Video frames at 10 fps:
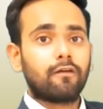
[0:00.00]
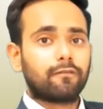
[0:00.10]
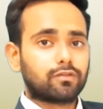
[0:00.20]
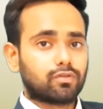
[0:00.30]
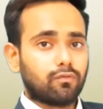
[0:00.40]

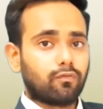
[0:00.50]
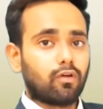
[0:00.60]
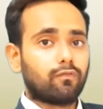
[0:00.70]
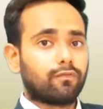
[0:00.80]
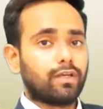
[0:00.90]
First of
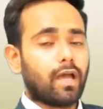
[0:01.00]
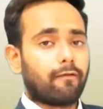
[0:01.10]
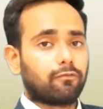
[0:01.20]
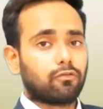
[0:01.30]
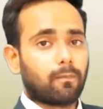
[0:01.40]
all, we
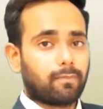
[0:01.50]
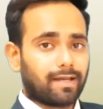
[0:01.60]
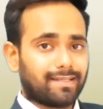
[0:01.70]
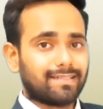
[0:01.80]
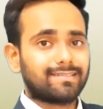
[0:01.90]
have to
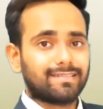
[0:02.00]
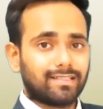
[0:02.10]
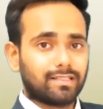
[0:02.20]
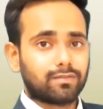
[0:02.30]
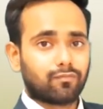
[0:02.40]
apply the
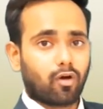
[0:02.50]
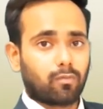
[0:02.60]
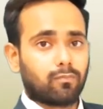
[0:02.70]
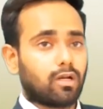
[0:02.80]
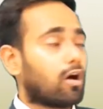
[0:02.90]
series
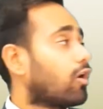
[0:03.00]
formula